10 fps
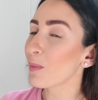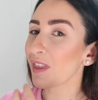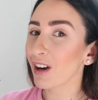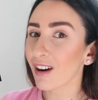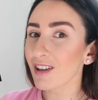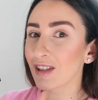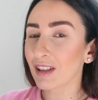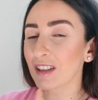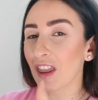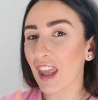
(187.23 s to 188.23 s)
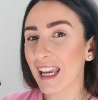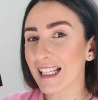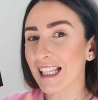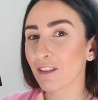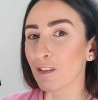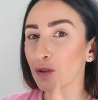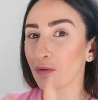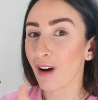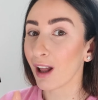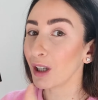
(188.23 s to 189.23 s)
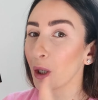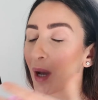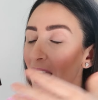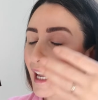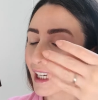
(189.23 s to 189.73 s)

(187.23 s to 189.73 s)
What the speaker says: but there are certain things that if you follow,